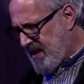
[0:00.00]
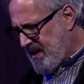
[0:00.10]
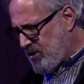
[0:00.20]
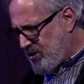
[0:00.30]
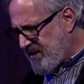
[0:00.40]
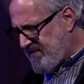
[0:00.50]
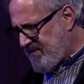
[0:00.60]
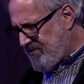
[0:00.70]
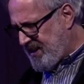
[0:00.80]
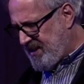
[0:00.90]
and all the
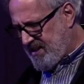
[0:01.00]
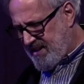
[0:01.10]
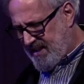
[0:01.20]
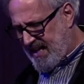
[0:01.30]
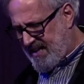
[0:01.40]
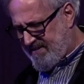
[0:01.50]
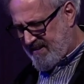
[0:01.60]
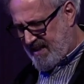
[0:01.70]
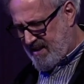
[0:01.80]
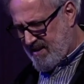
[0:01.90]
civilians in
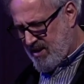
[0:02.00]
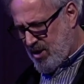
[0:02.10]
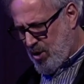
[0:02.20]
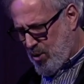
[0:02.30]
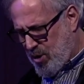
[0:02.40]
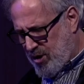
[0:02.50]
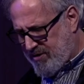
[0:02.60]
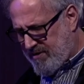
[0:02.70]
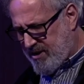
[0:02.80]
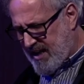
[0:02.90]
Gaza who
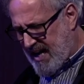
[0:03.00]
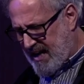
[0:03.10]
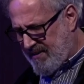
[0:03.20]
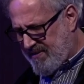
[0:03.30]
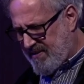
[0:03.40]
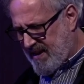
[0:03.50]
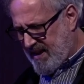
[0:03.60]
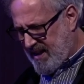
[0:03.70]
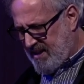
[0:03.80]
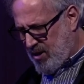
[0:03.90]
lost their lives
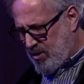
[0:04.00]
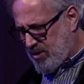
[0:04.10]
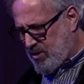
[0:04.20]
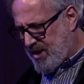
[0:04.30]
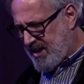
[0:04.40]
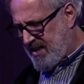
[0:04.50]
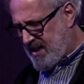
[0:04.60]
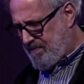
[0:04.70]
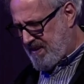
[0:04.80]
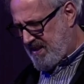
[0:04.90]
in the ongoing
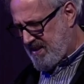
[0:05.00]
Nakba.